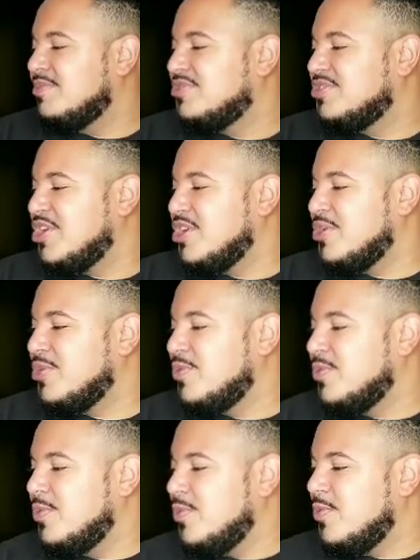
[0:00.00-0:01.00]
So
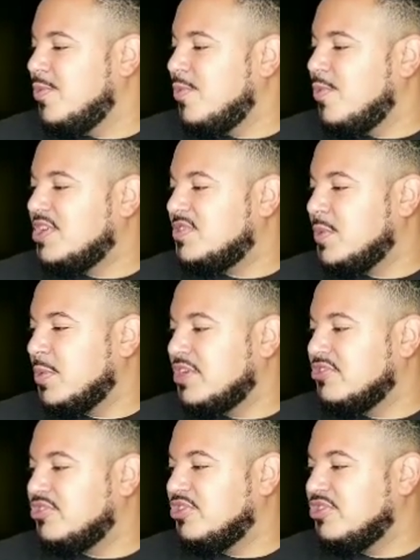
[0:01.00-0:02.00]
once we were
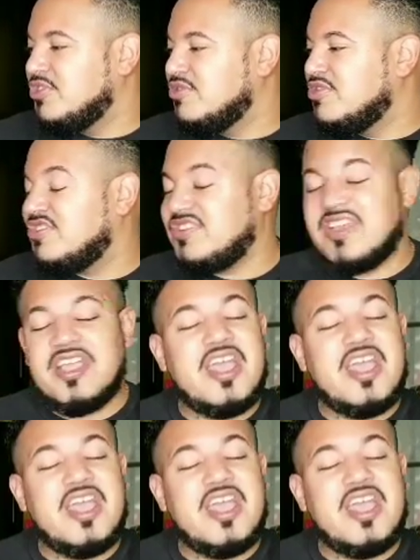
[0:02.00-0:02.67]
introduced,